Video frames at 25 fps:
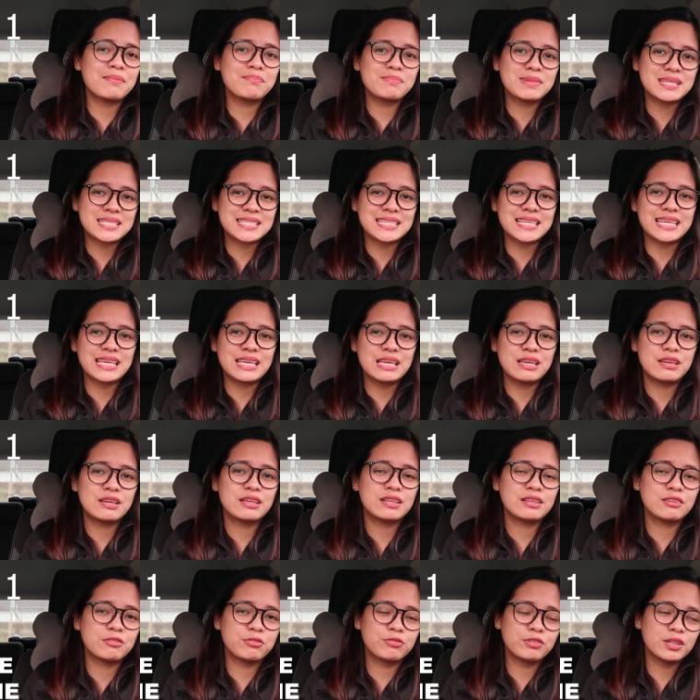embassy.
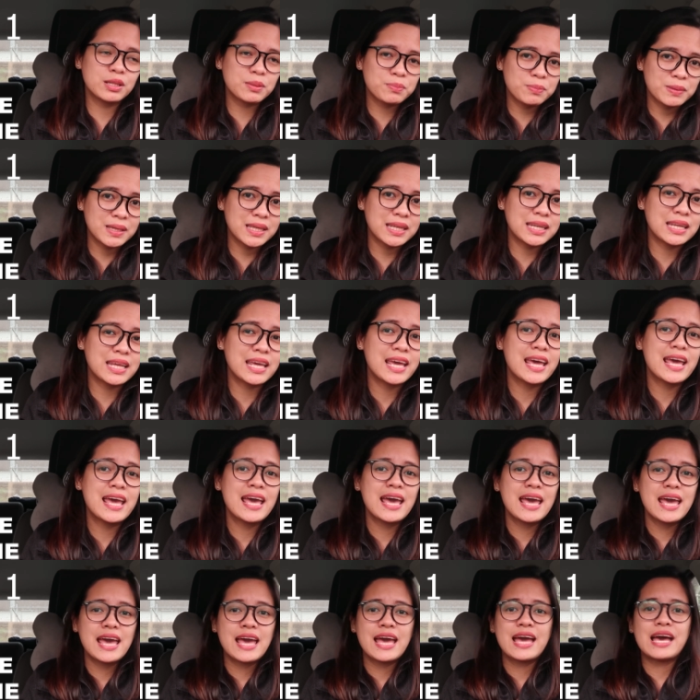The Philippine
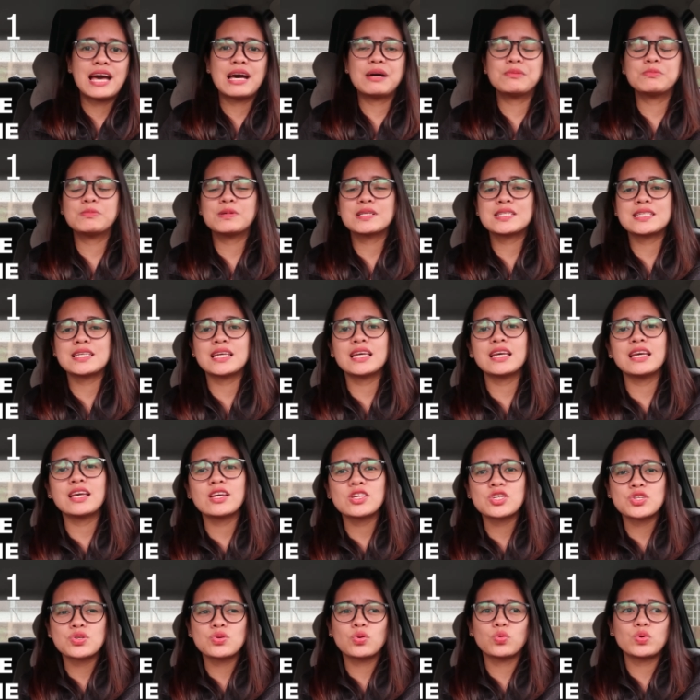
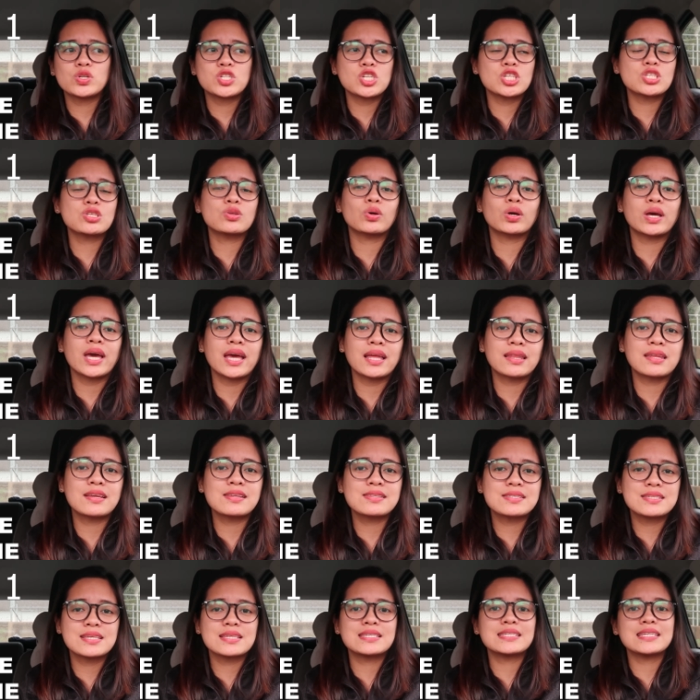embassy, which is
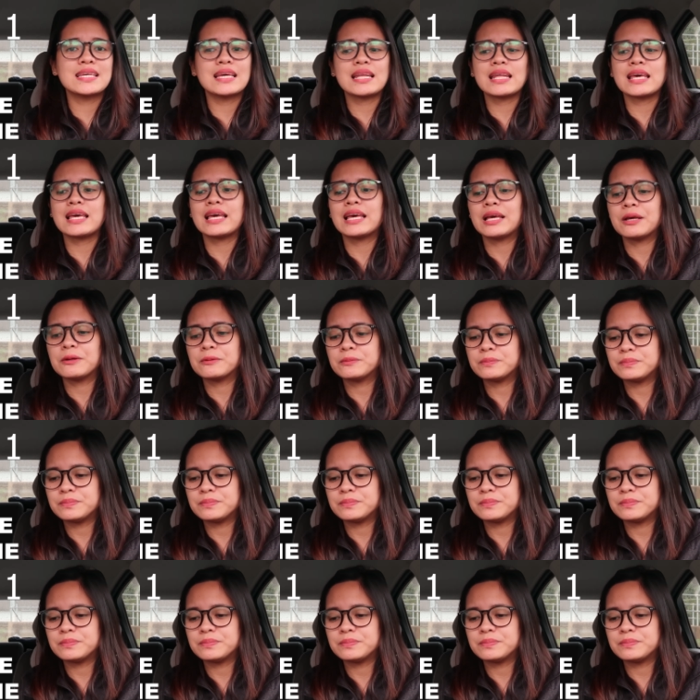located sa city.